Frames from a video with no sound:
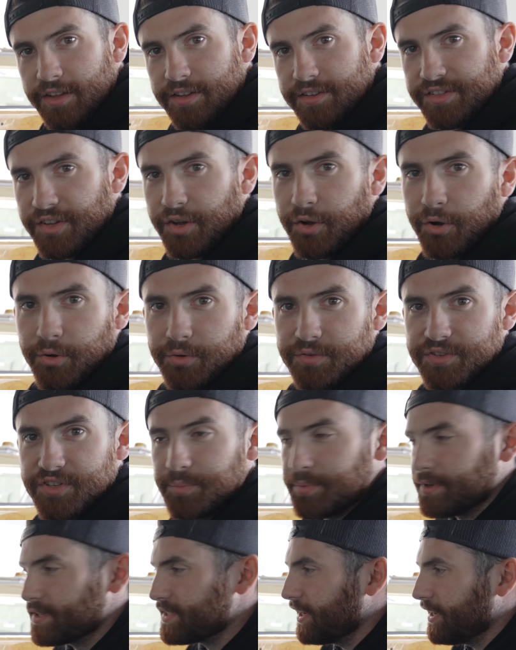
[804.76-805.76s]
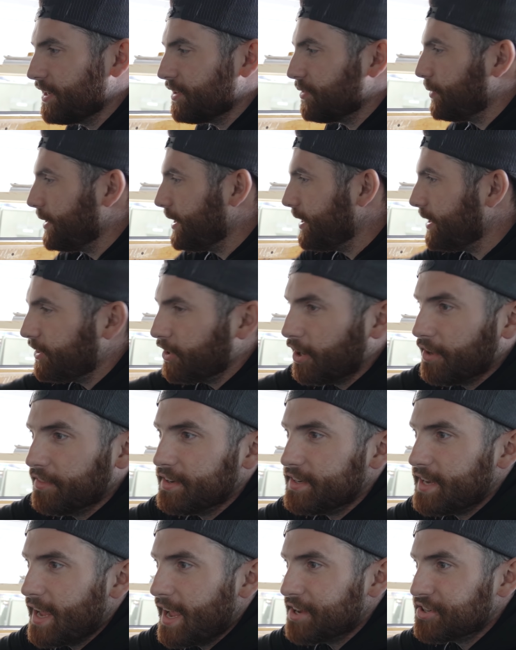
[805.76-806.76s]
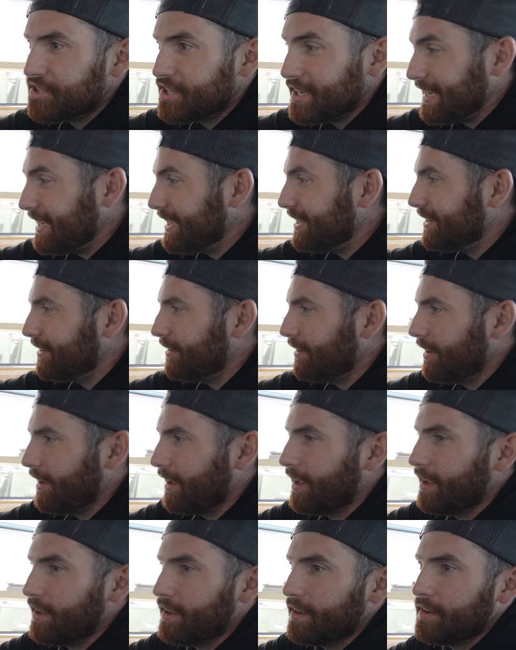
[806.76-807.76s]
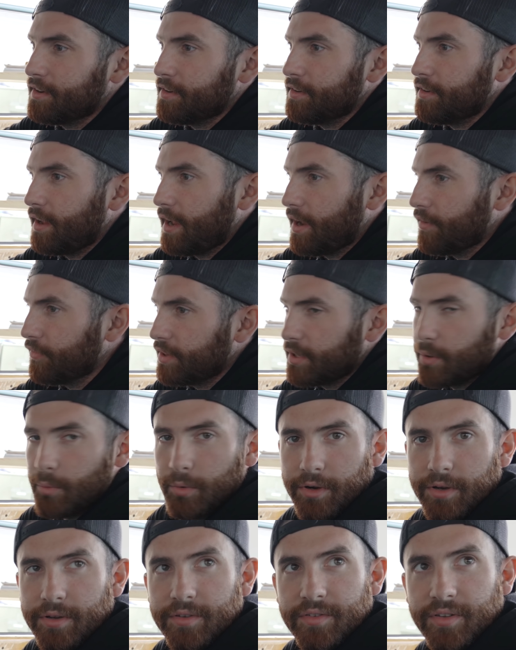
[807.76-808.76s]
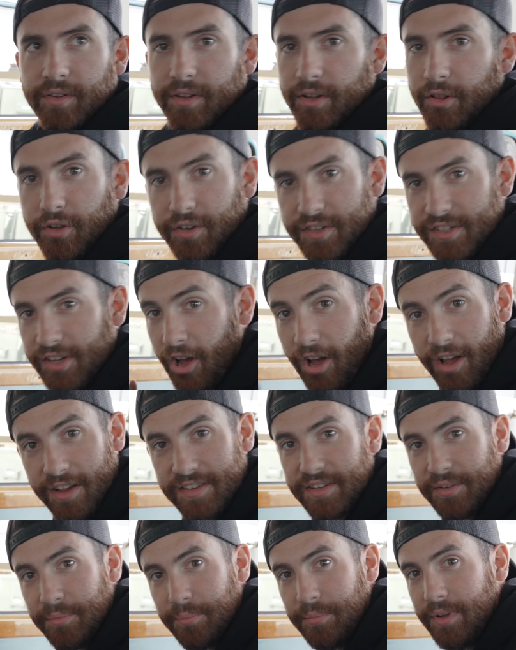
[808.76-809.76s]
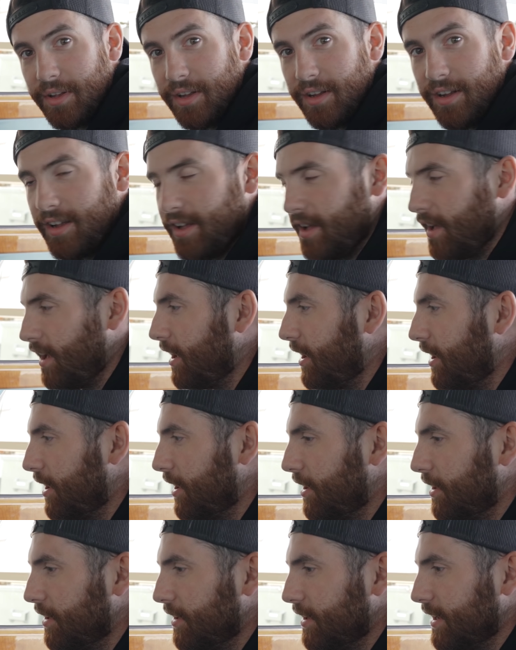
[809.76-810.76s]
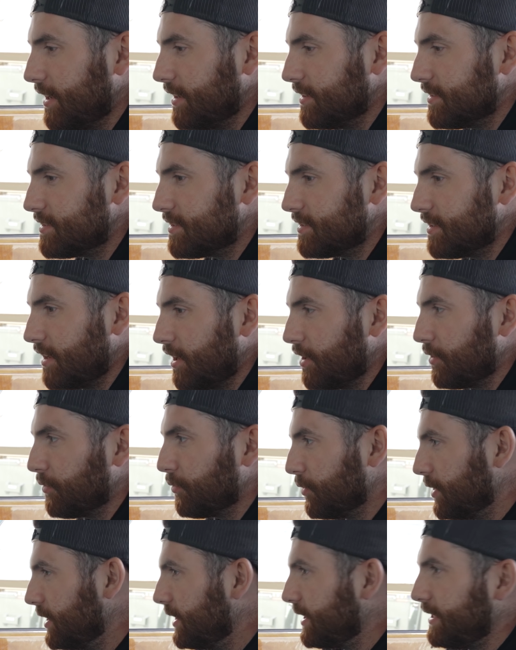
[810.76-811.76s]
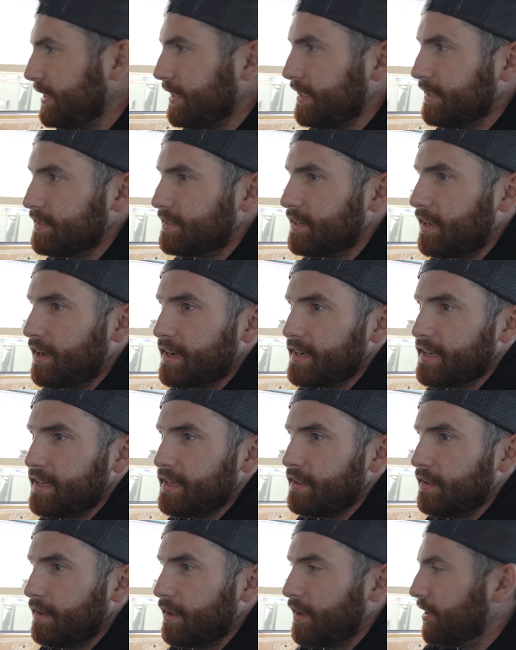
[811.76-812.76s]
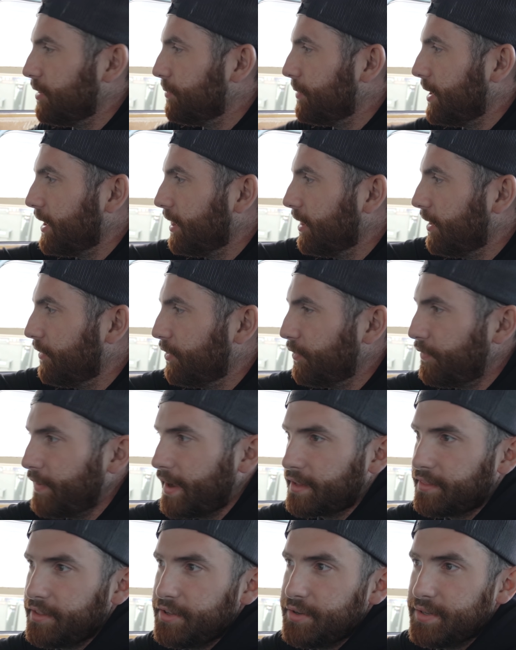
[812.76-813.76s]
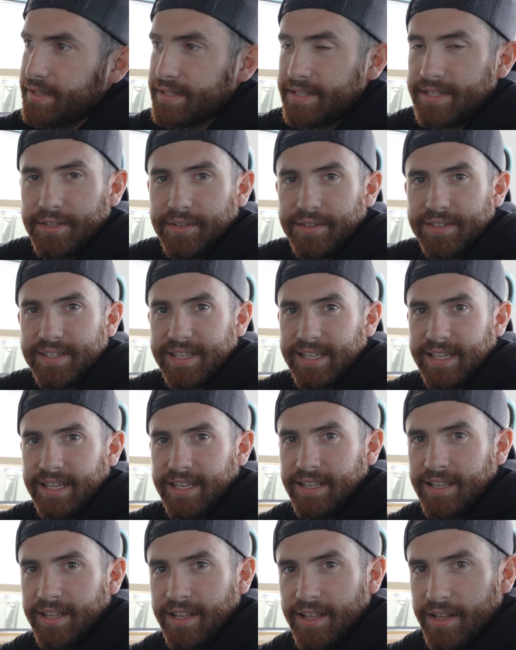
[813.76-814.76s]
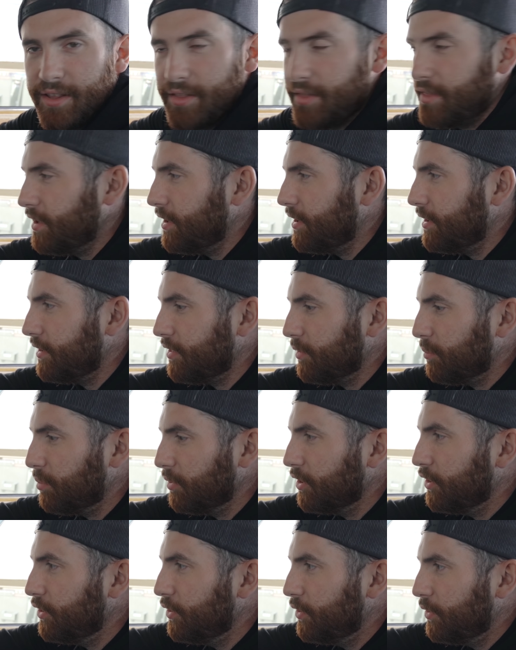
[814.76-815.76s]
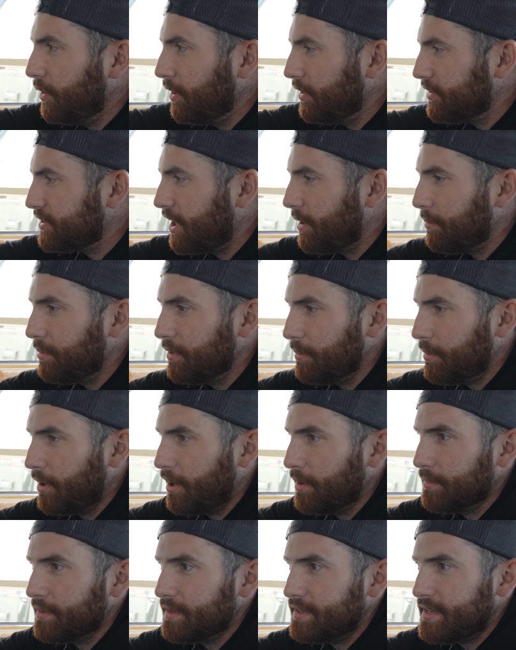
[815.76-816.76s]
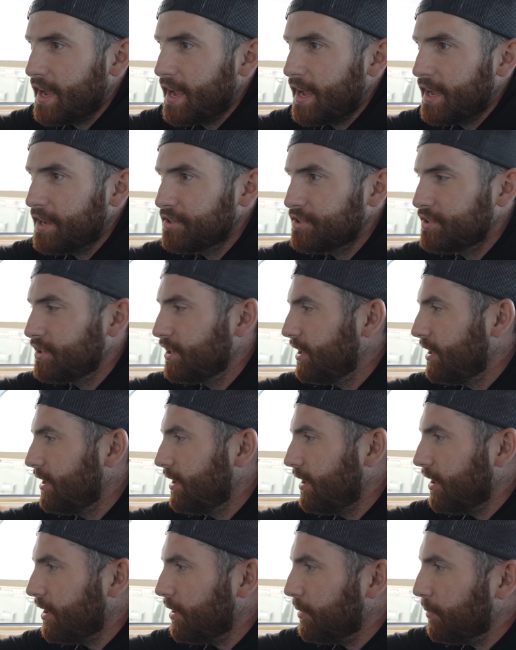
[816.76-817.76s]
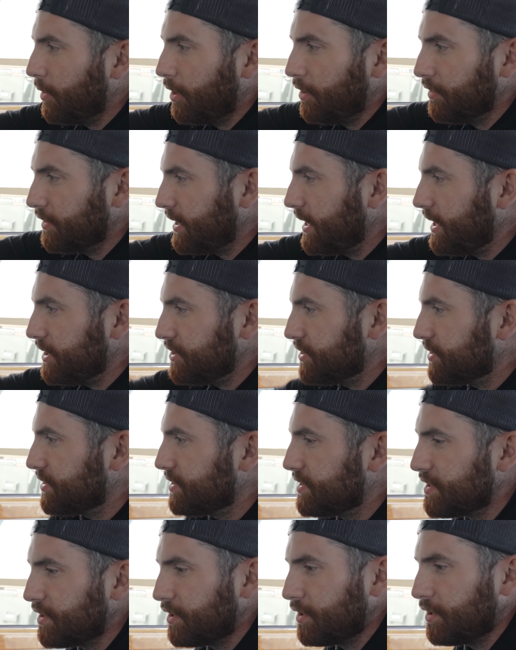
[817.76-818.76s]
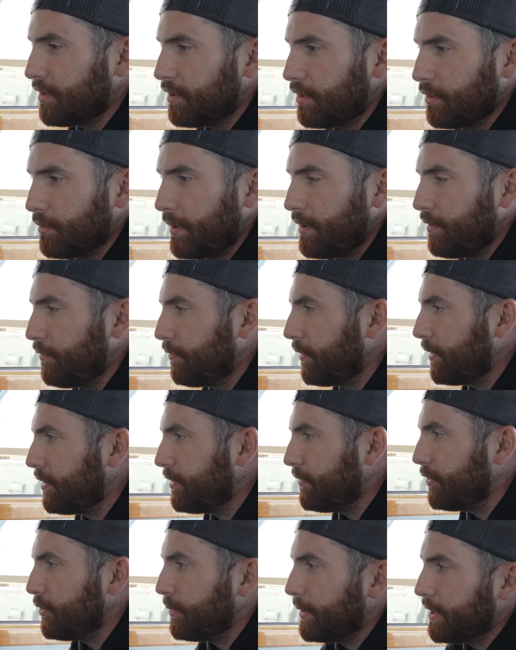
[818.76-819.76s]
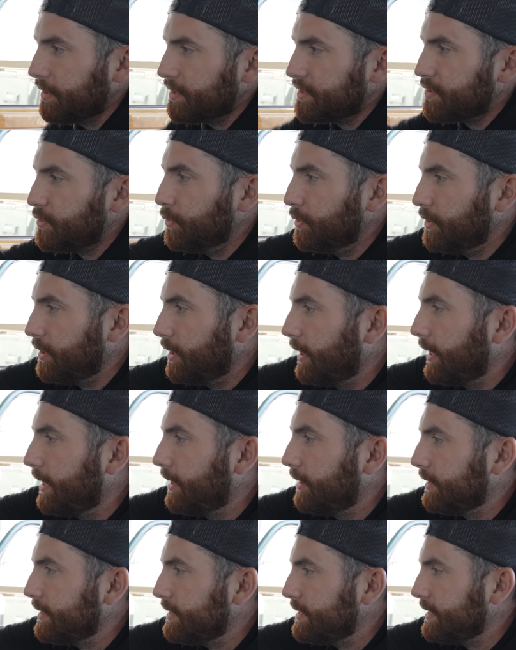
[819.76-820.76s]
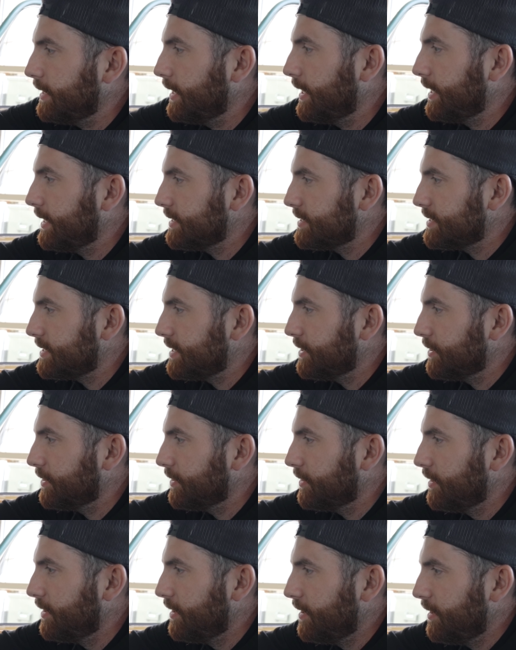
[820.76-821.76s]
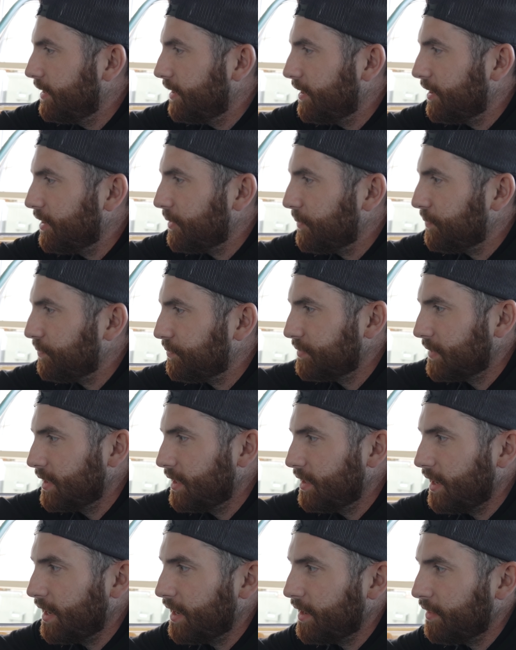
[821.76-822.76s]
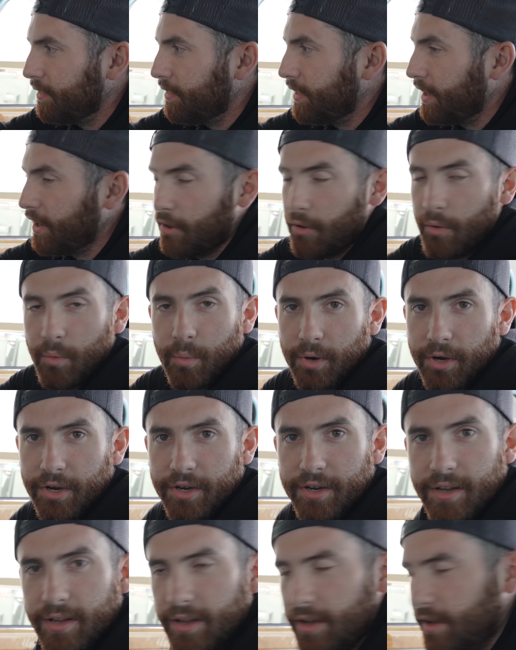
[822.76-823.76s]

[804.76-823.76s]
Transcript: So super excited. We got the dash in and everything works. It looks awesome. It's really neat and tidy. I love the fact that you can still see the blue on top and the bottom of the dash. All the gauges are right in front of you. We got these cool little LED lights here, and they all work.